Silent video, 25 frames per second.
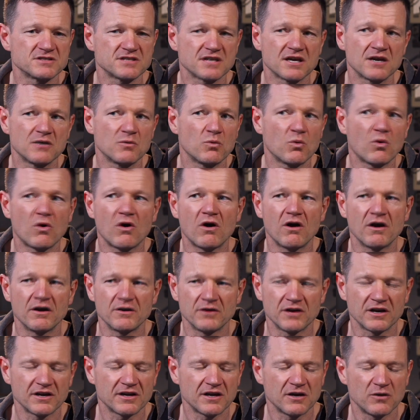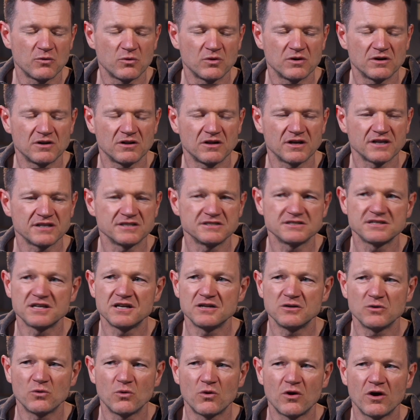say, why? I go, well, I can tell
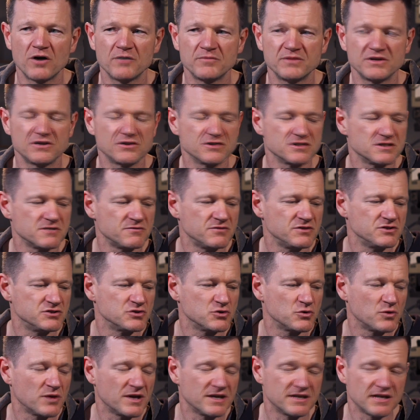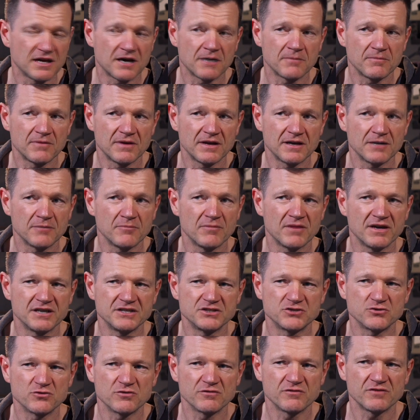you why, because if you do end up at a
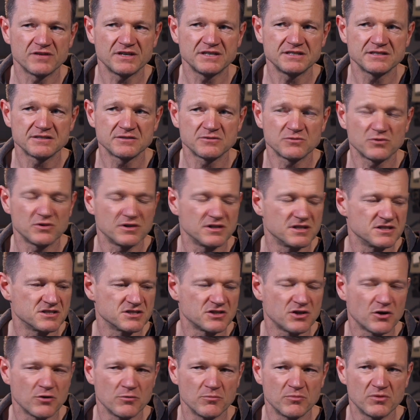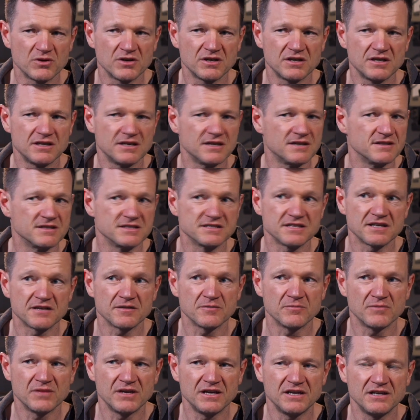major event where there's an OB and there's other
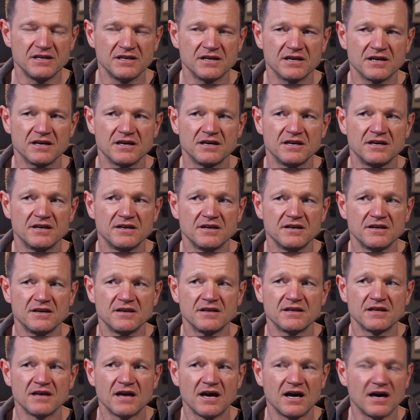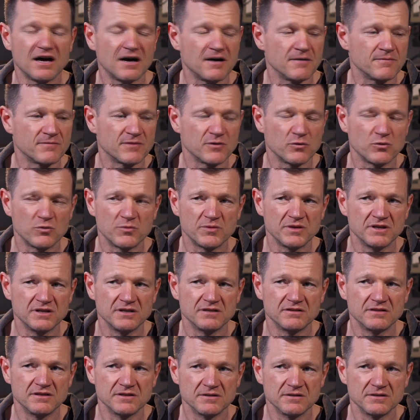media, there will be